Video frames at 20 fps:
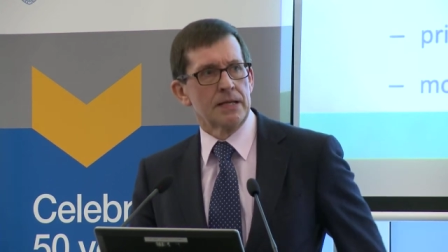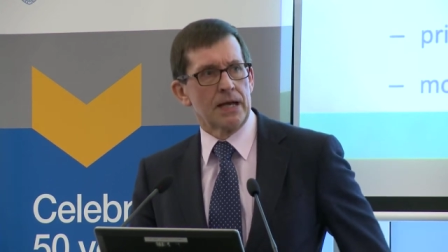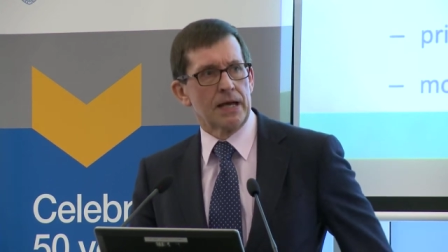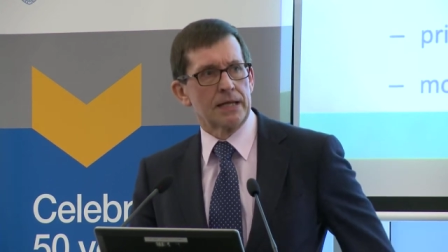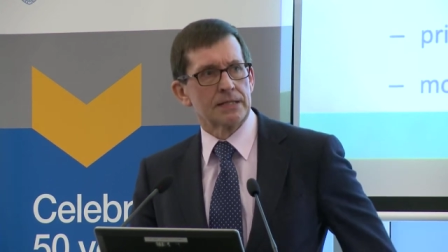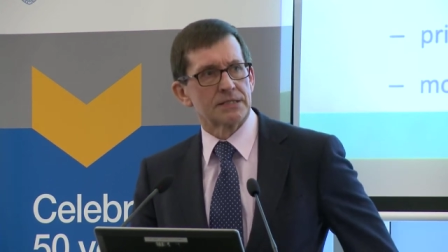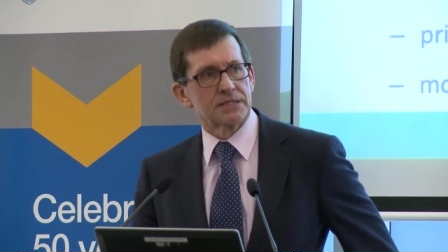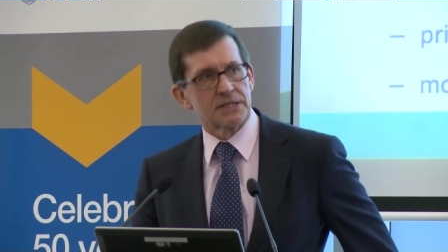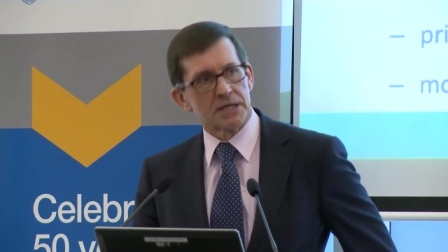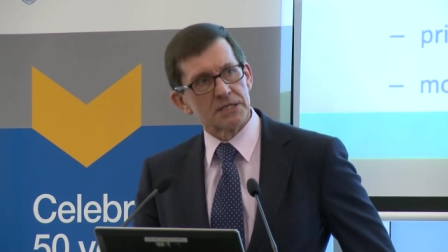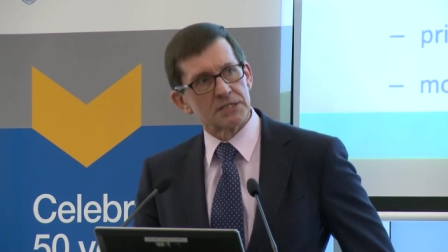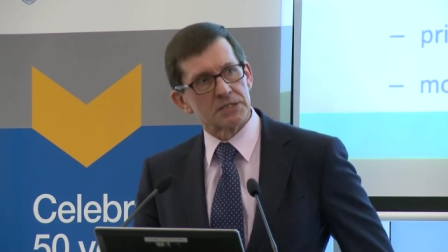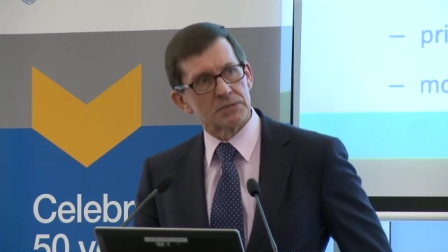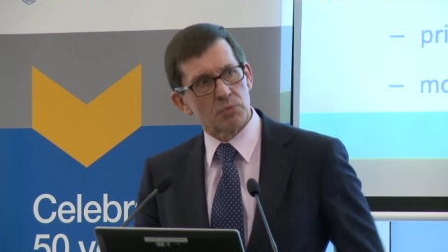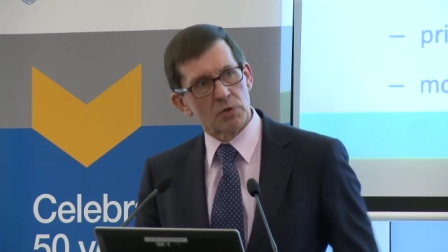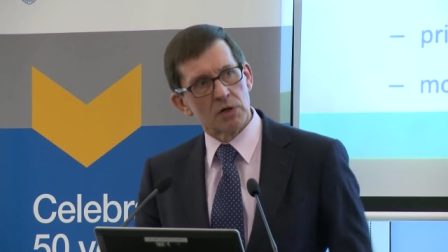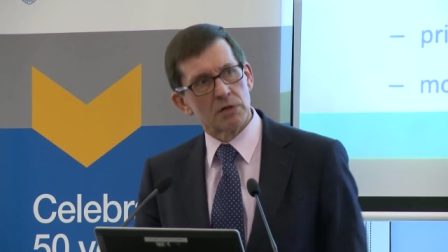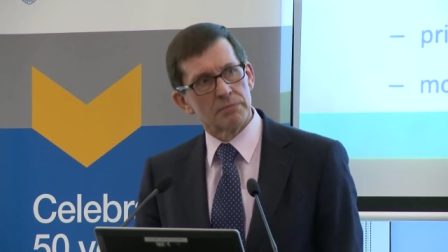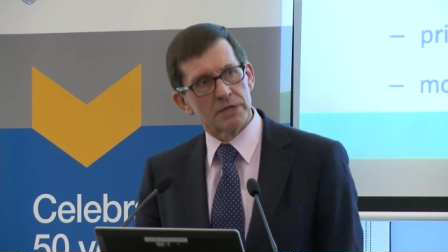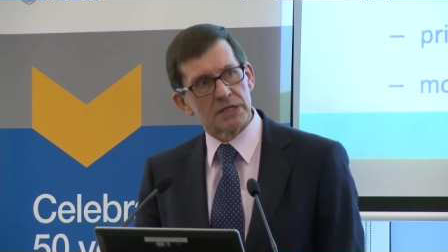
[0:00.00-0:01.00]
and says,
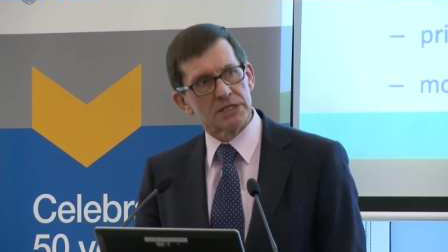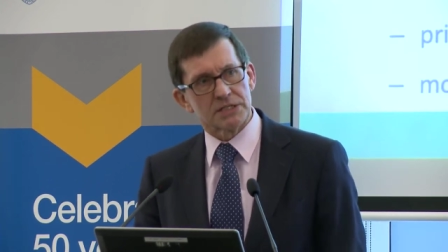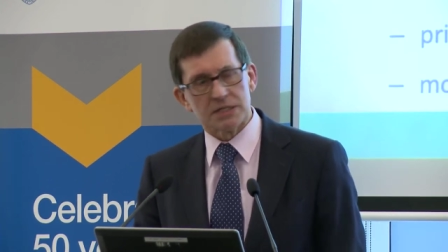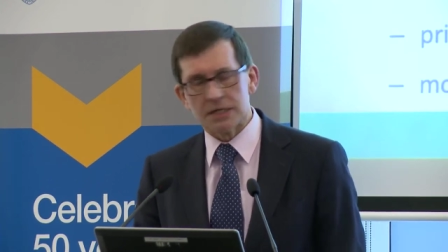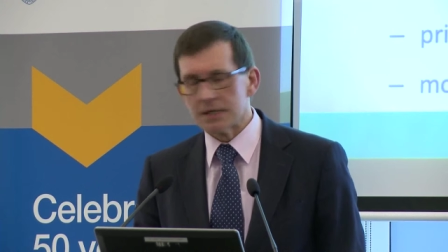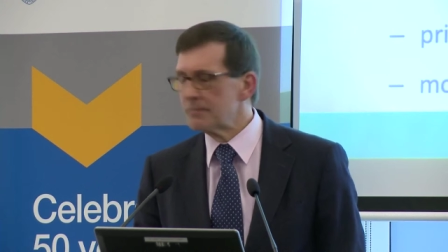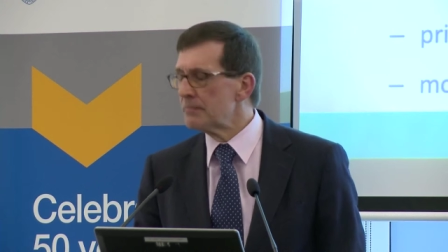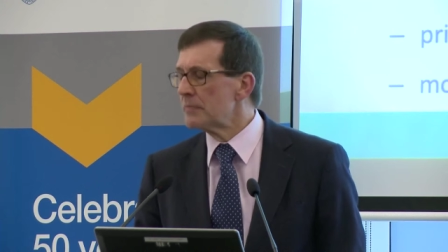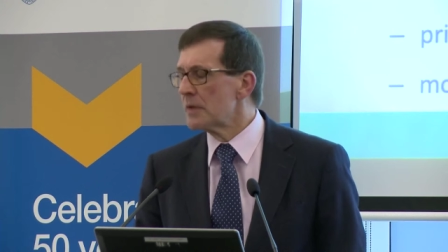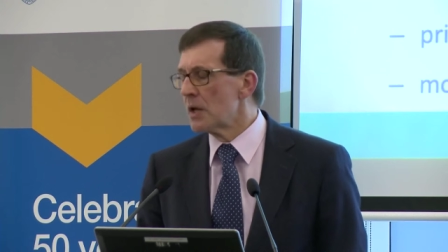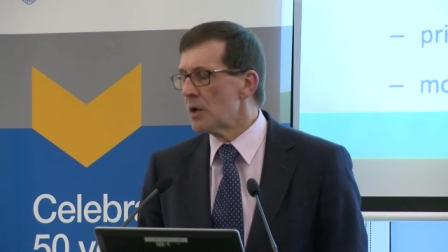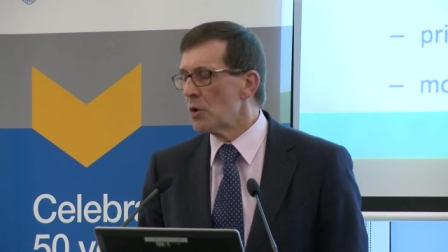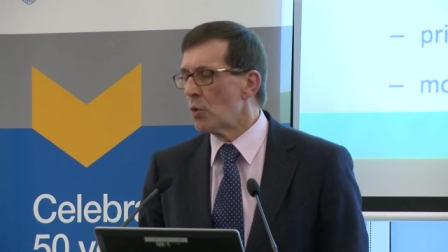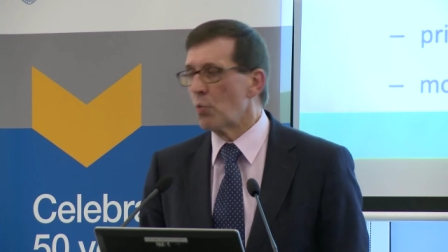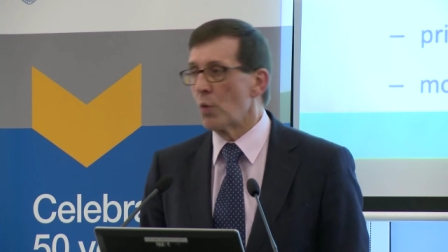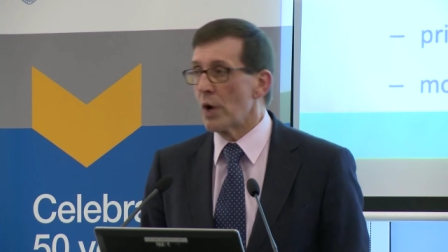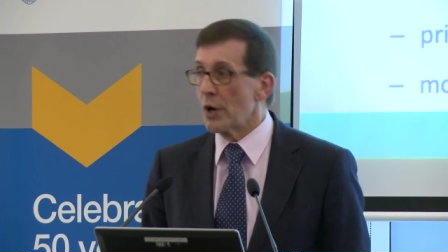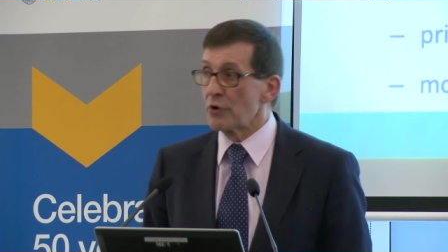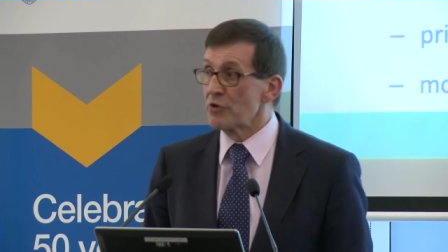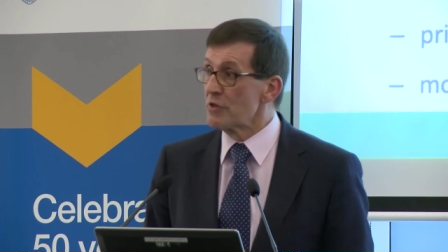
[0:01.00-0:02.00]
well, Minister,
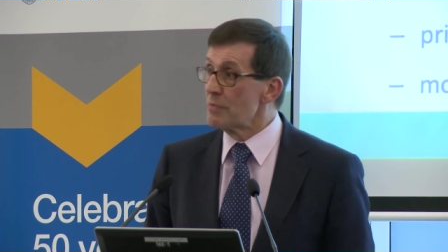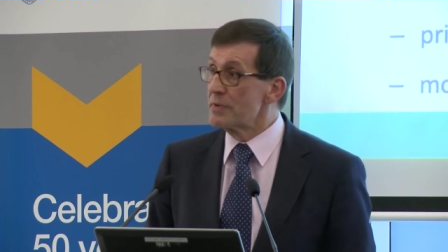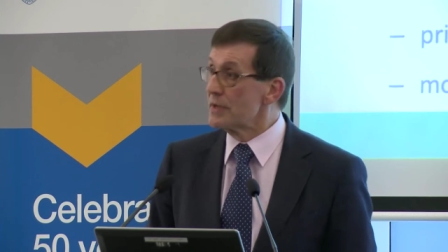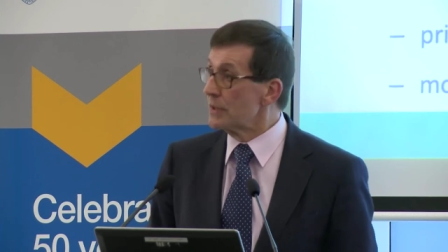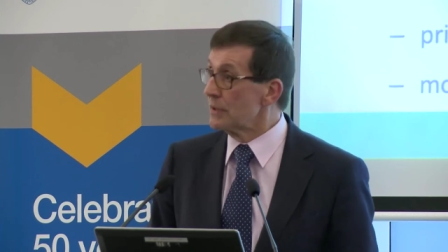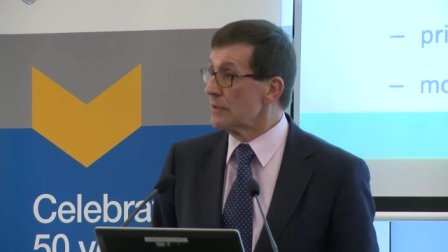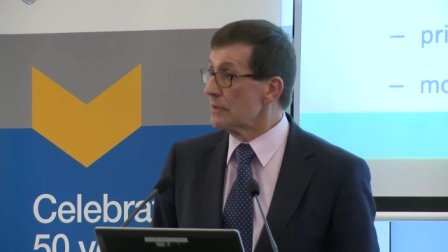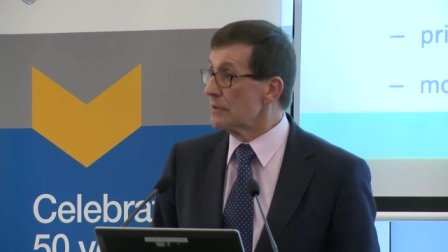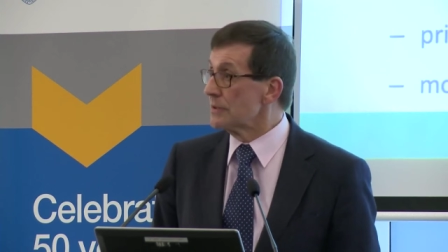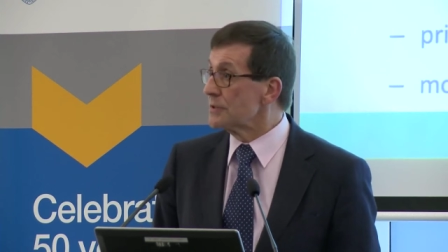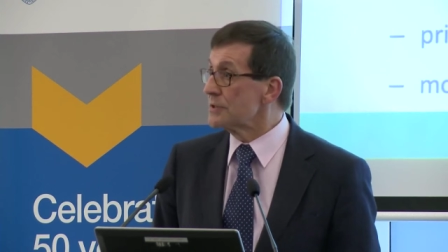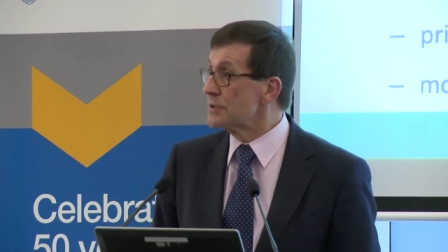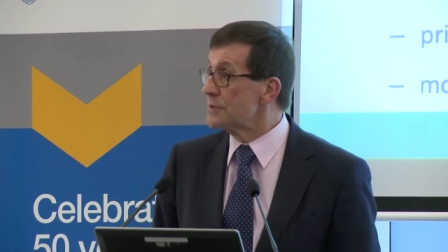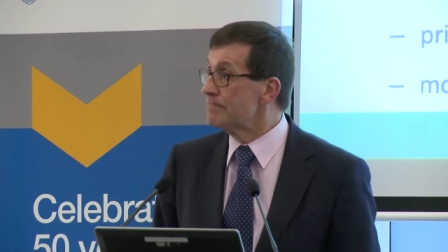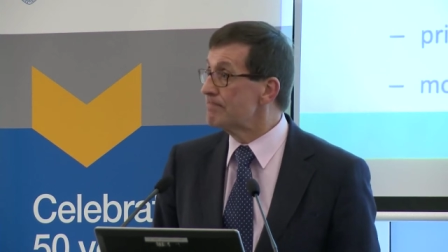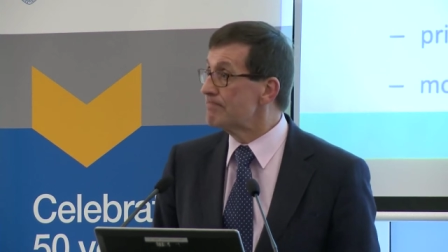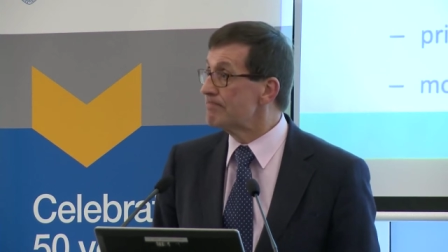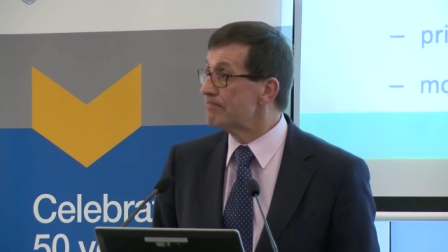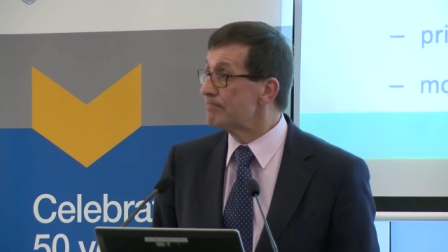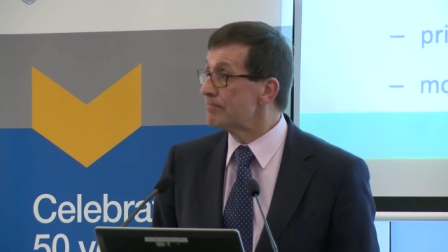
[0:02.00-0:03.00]
where are the bills?
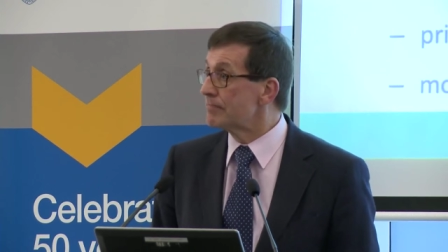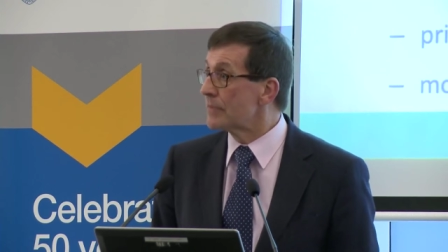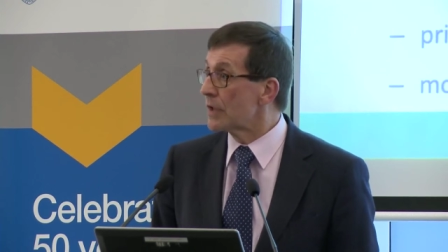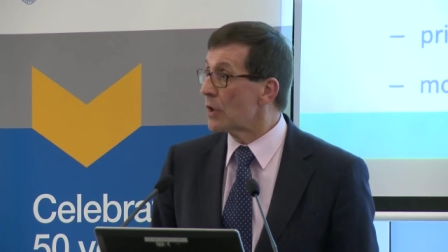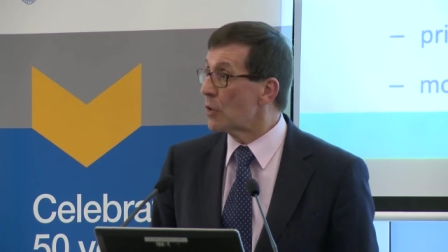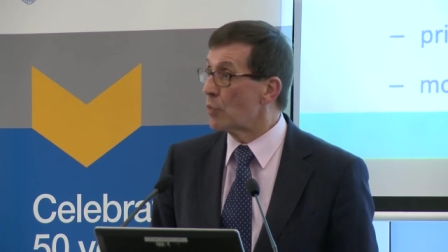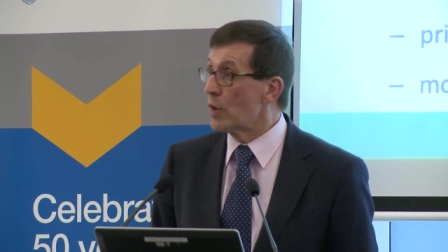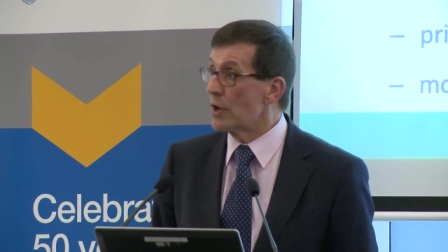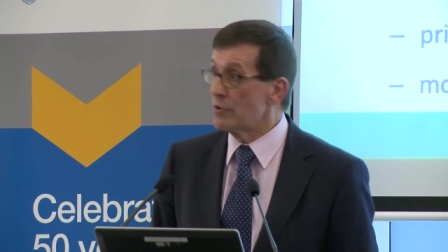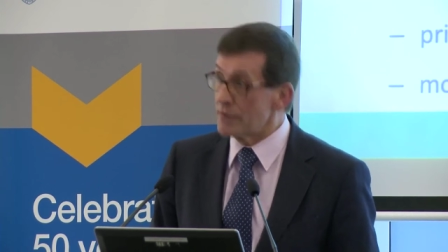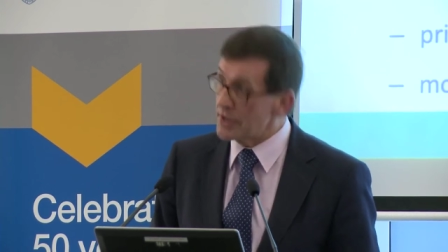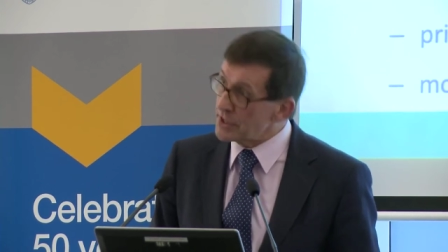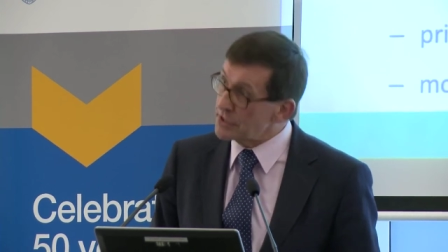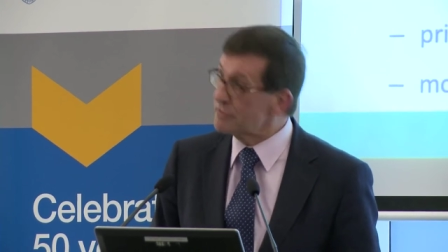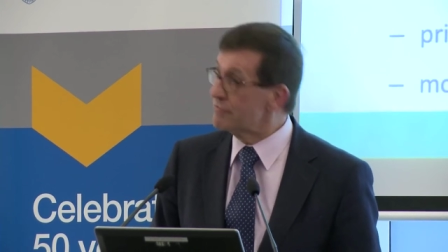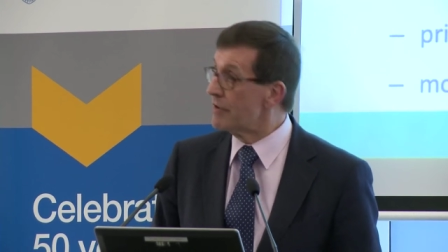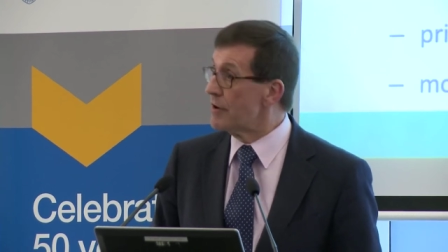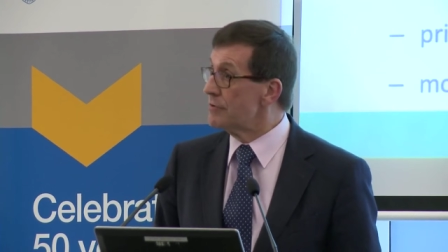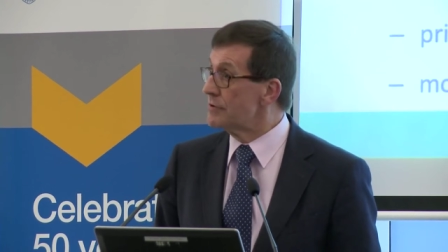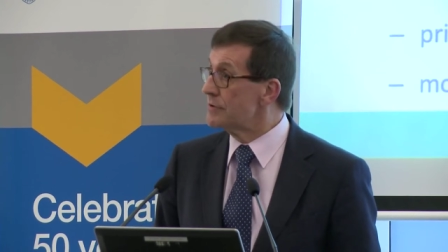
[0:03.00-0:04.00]
We're ready
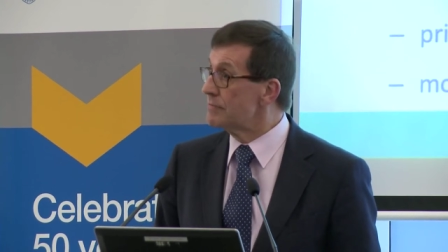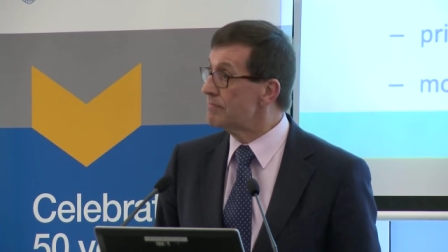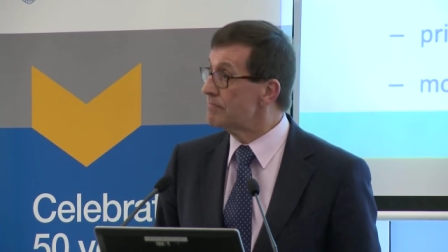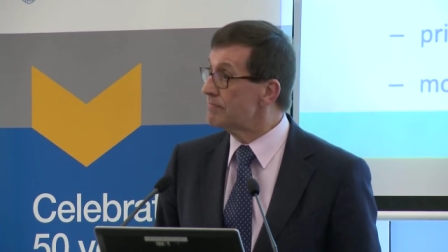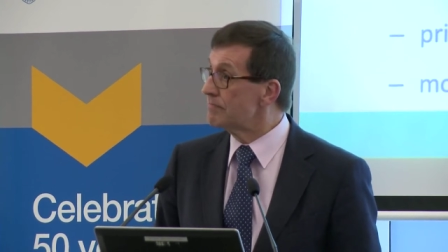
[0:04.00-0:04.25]
to vote.